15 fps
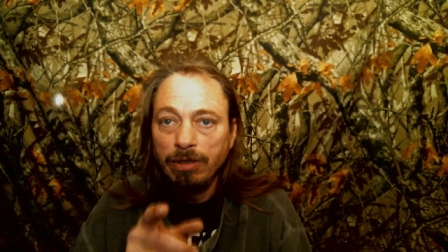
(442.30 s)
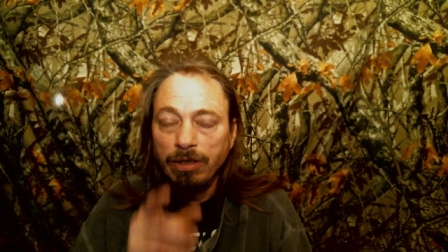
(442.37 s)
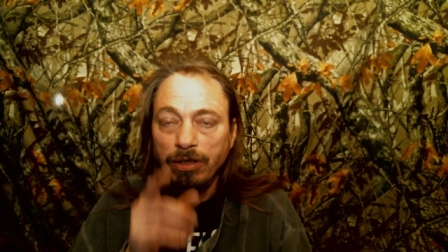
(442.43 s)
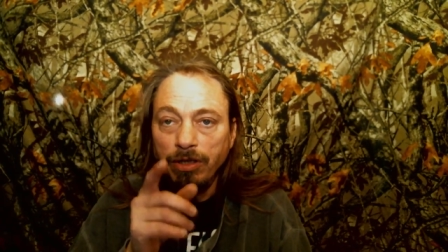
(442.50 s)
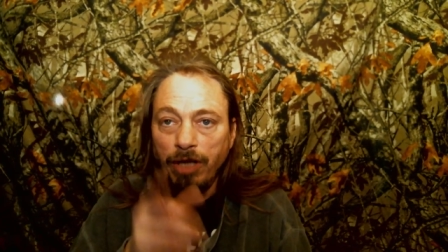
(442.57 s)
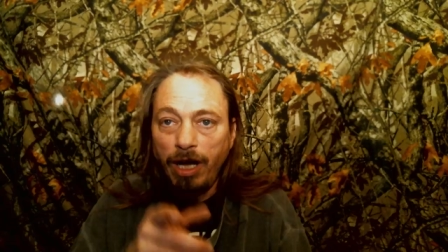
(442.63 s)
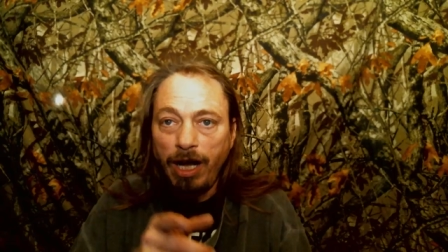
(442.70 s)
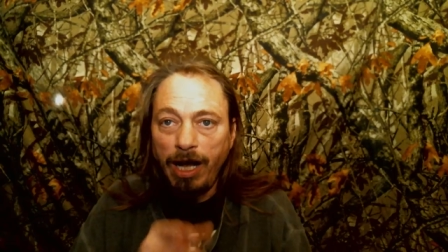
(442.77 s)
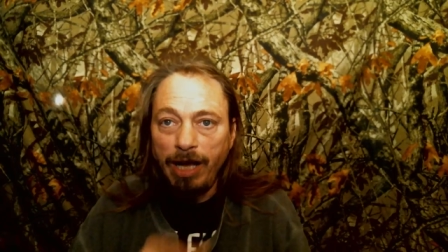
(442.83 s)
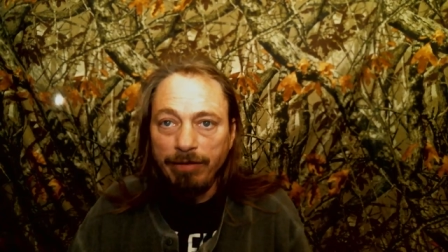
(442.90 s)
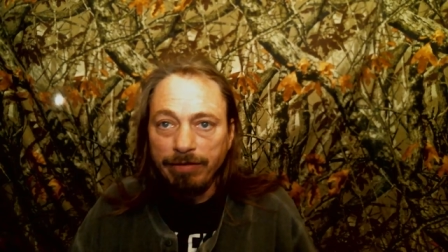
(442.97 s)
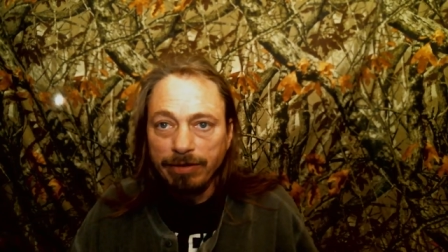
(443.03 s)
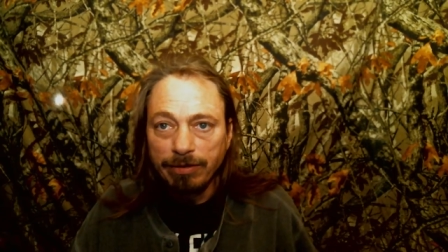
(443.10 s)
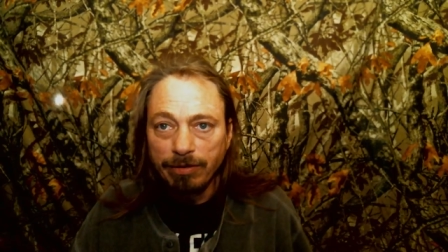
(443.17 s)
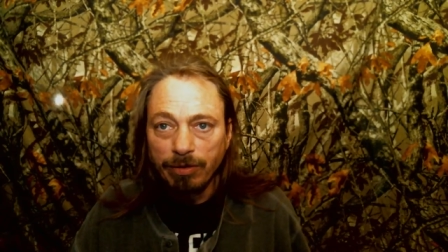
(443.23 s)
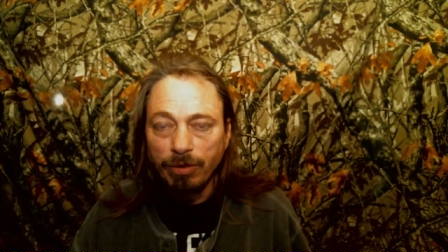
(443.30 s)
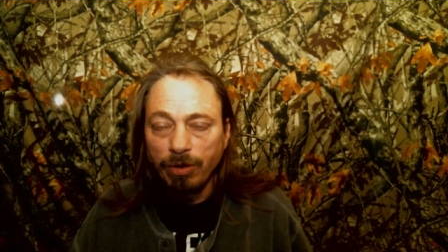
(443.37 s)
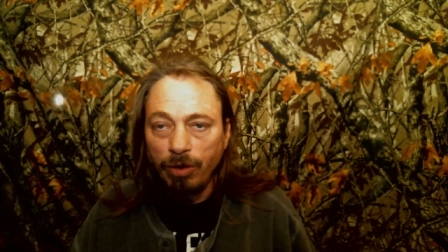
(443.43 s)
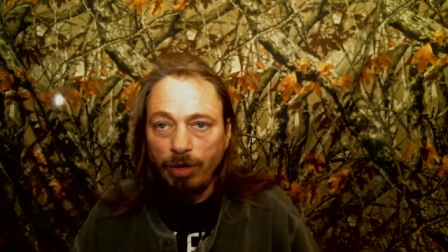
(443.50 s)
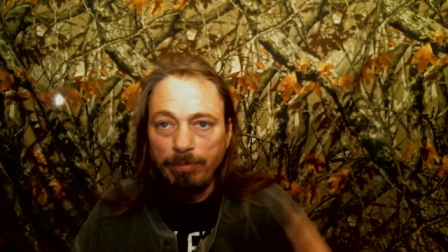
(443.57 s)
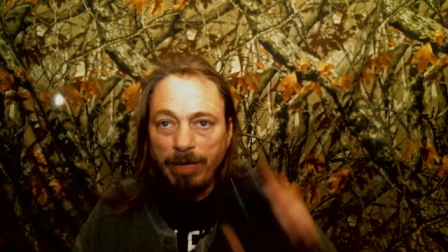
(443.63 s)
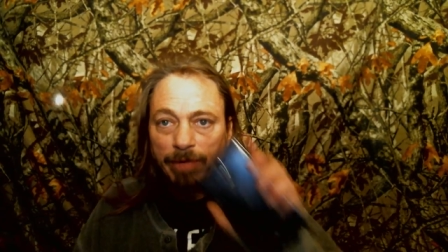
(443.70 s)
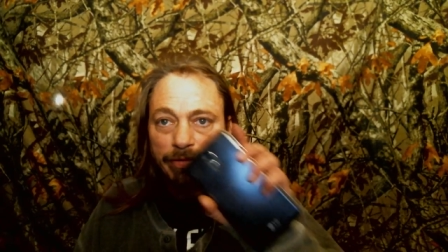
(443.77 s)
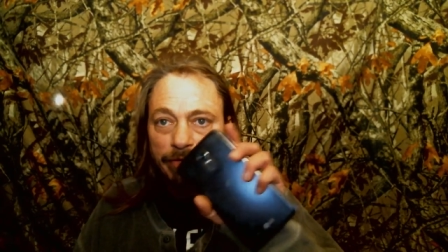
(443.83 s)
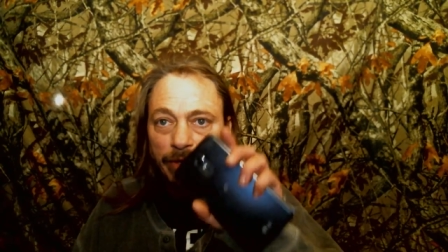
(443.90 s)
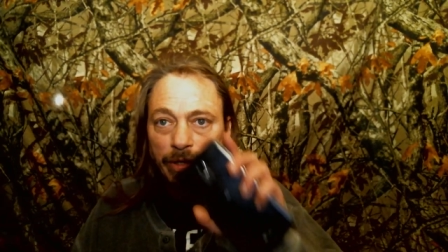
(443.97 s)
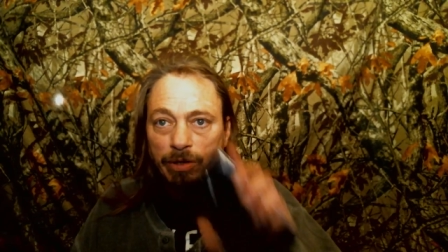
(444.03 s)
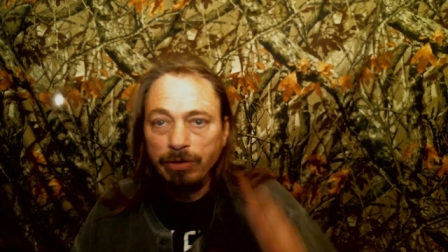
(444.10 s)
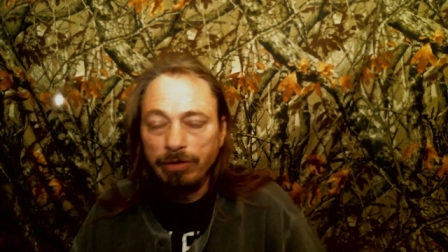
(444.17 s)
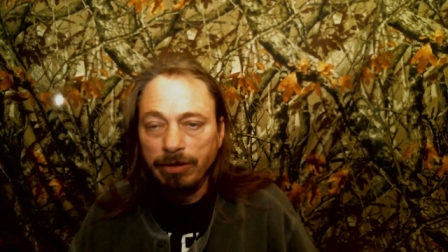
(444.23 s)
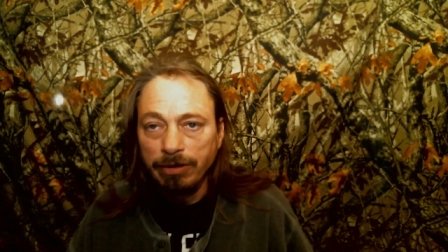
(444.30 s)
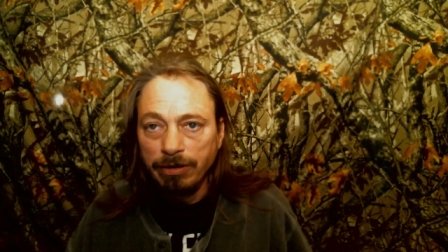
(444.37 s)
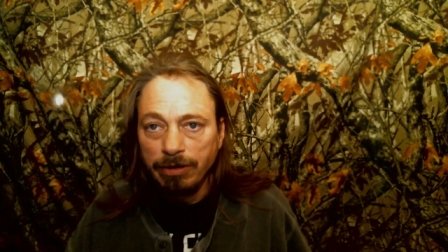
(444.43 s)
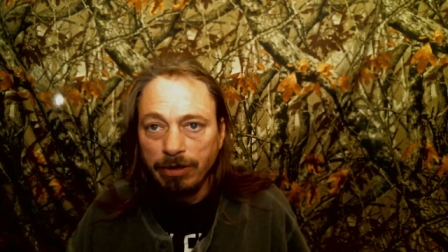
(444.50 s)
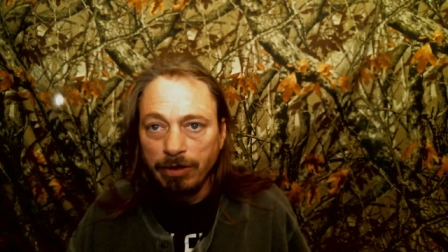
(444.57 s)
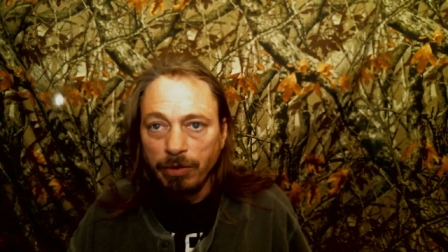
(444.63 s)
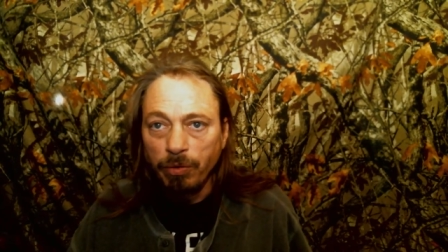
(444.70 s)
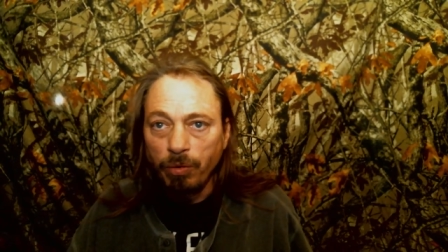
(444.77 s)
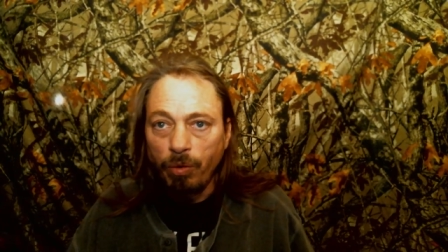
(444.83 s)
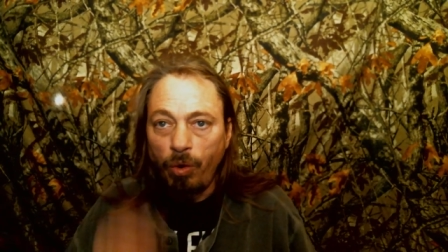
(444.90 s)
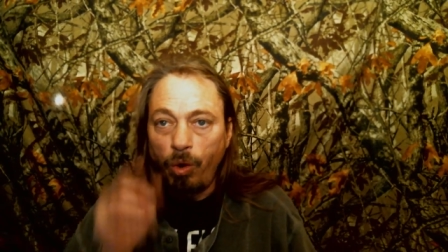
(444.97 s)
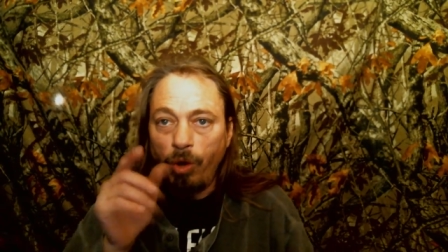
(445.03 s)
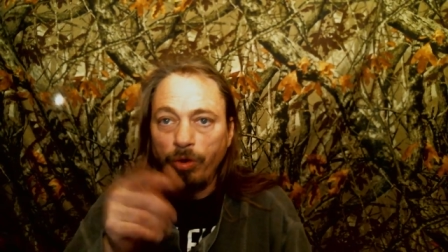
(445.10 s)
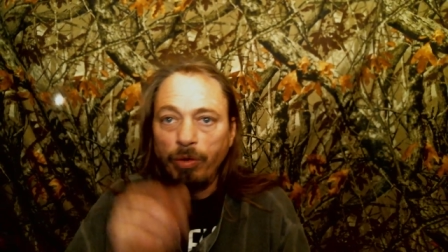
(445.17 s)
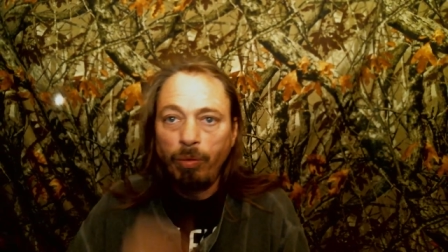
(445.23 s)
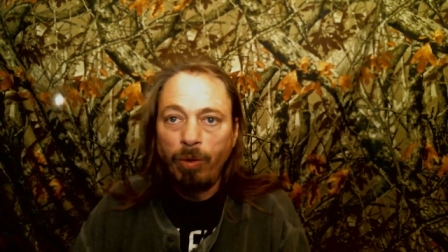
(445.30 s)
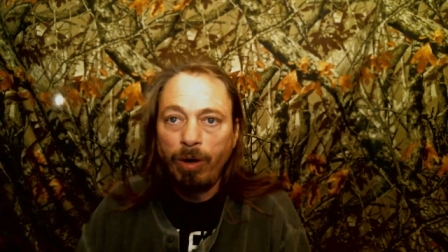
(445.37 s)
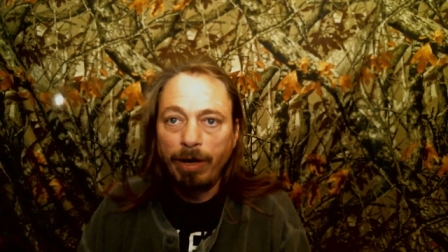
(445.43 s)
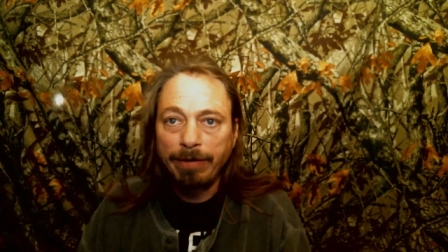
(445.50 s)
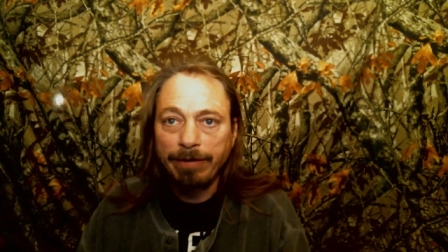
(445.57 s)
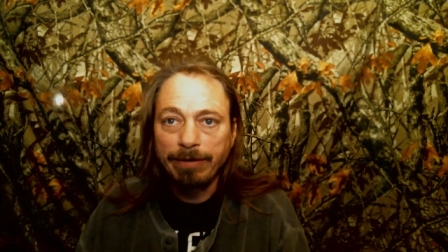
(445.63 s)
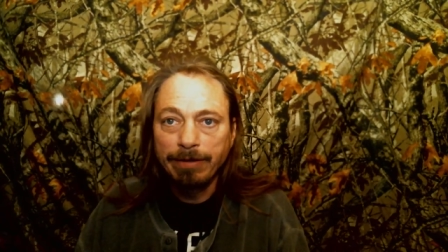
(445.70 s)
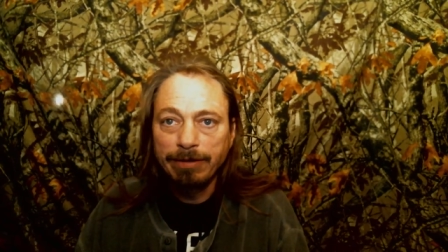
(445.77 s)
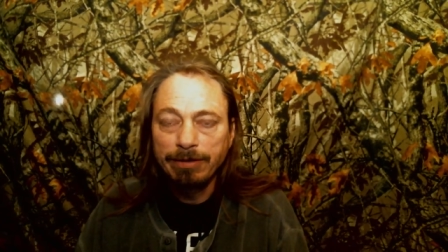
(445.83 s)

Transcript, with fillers: live on my phone on the water.